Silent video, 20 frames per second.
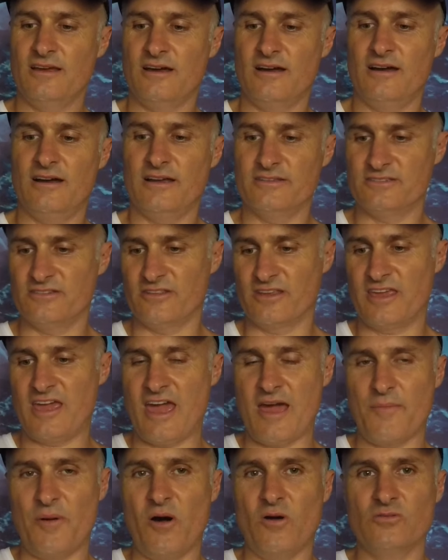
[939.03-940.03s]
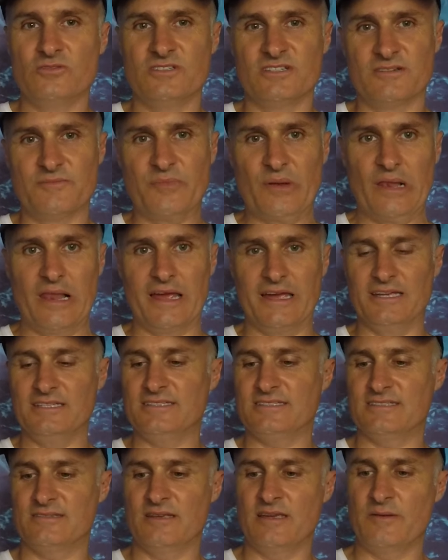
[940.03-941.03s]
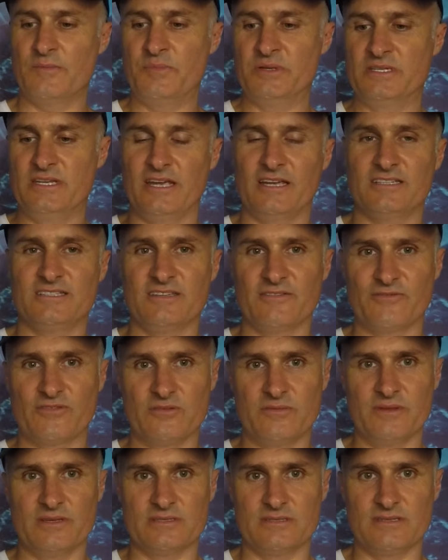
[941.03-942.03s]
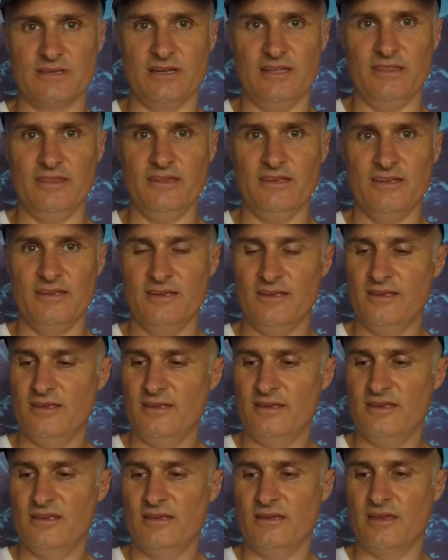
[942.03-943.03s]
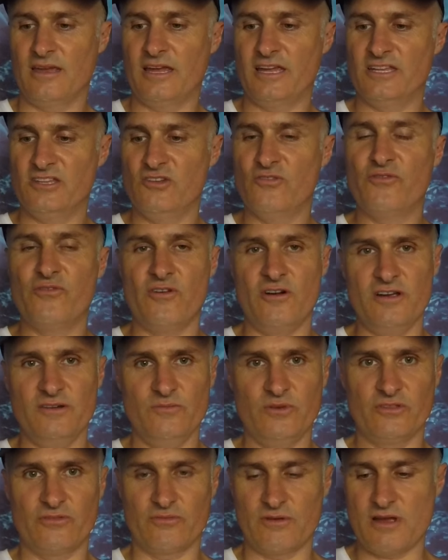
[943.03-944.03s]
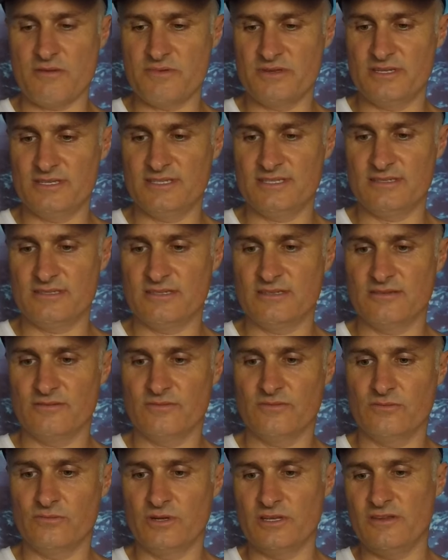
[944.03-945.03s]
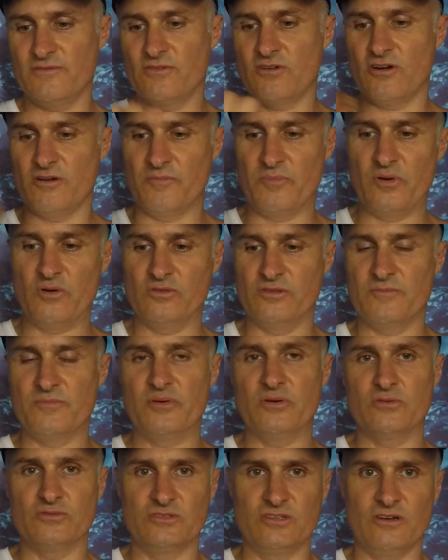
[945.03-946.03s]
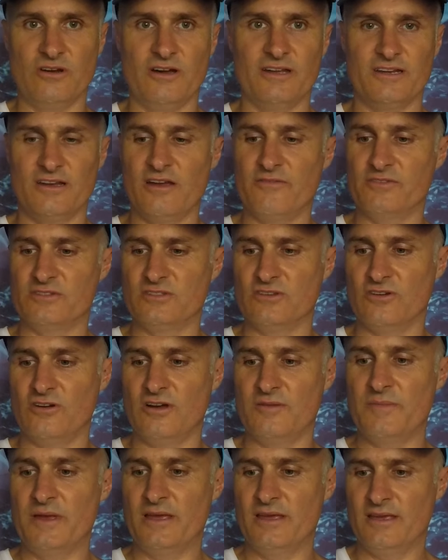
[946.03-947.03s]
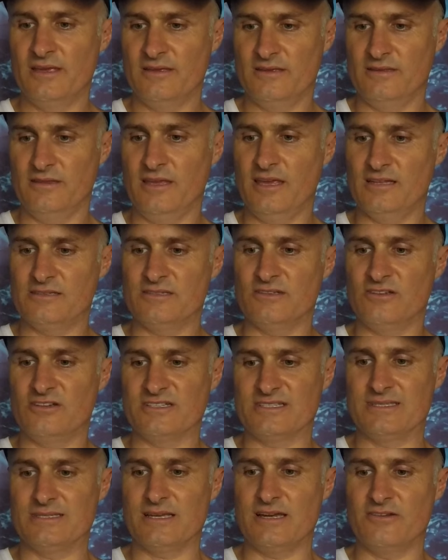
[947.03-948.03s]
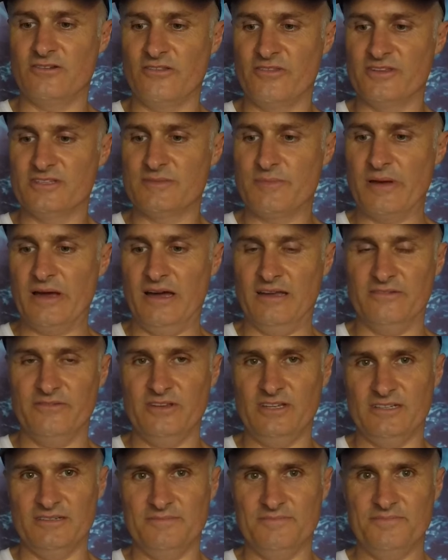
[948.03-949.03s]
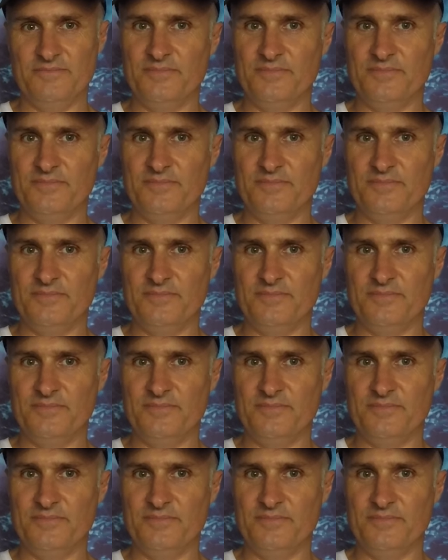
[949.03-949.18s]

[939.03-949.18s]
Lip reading: So the cap holds it in place, protects it from the sun. And you'll find with rubbers, when you've got pulled and pulled tight and over time, it gets a lot of sun on this part of it.